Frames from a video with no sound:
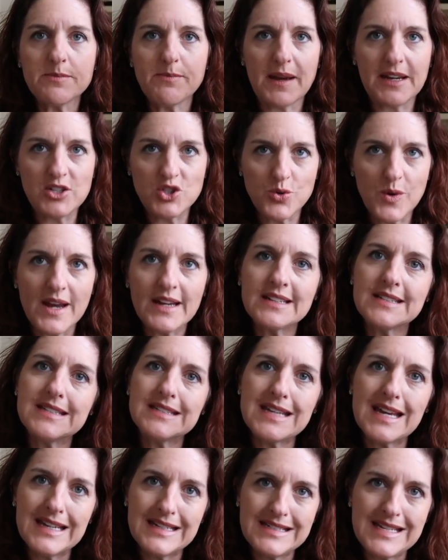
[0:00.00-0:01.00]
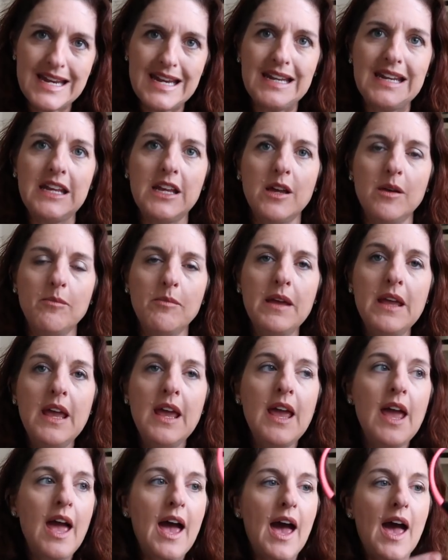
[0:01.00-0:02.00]
by Trex Titanium
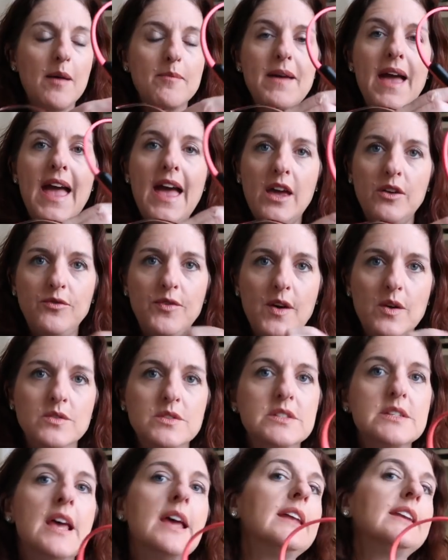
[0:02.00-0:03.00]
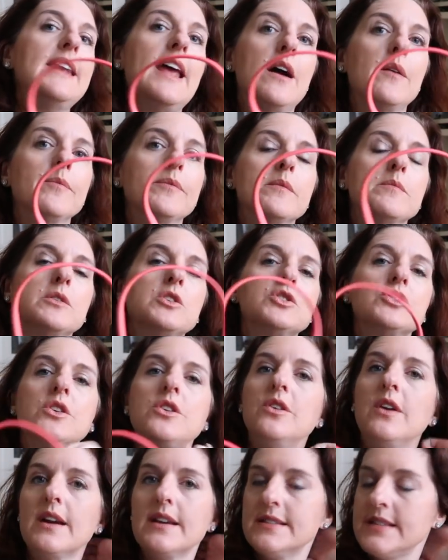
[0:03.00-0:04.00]
headphones. Now, I'm gonna show
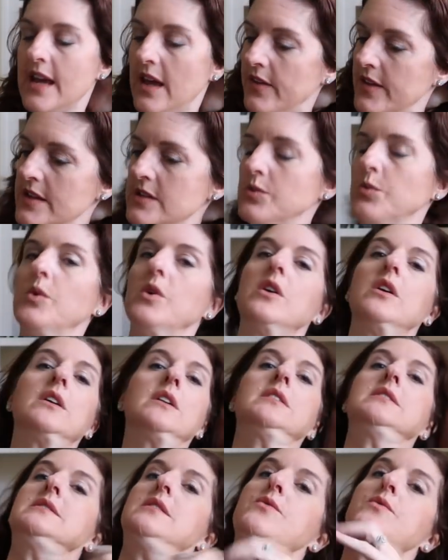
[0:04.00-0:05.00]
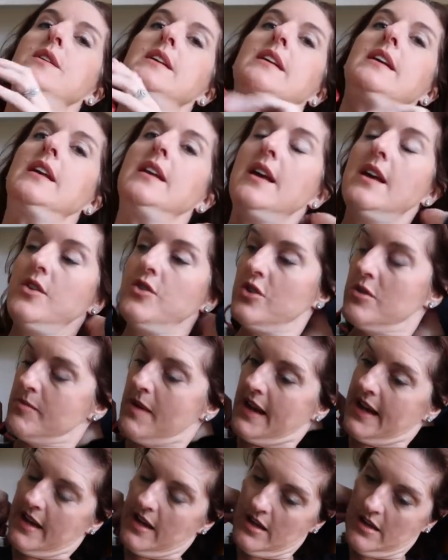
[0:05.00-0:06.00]
you guys how these work. See if we can get under
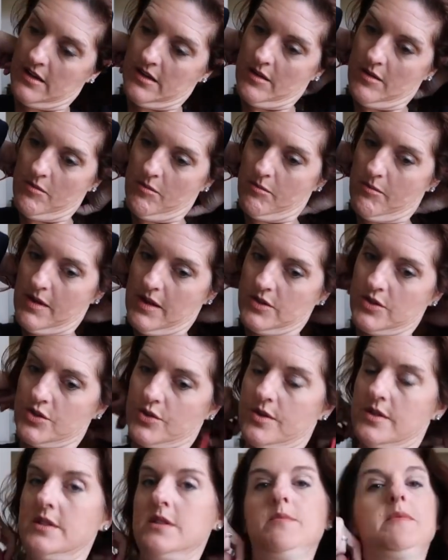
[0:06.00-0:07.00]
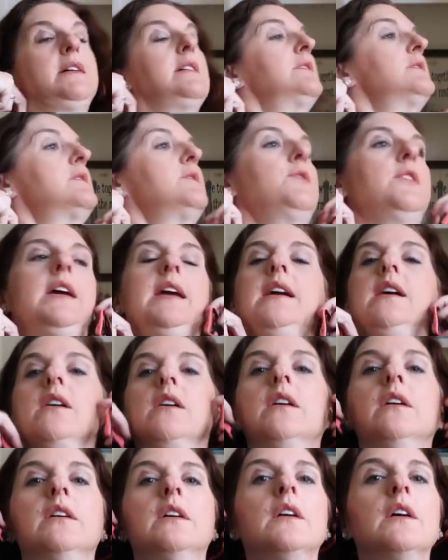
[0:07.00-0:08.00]
my monstrous amounts of
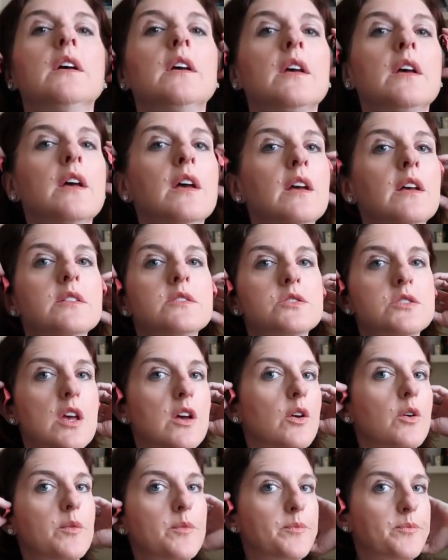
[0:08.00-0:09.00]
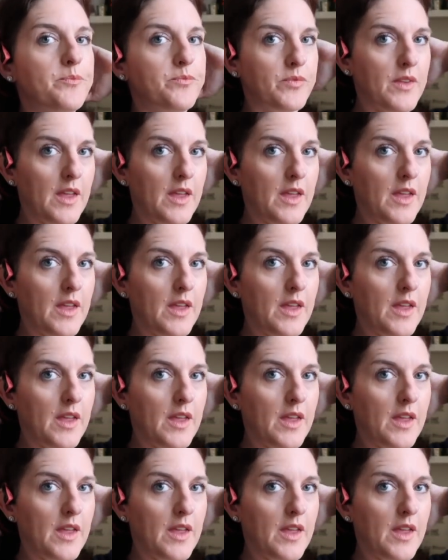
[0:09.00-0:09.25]
hair. So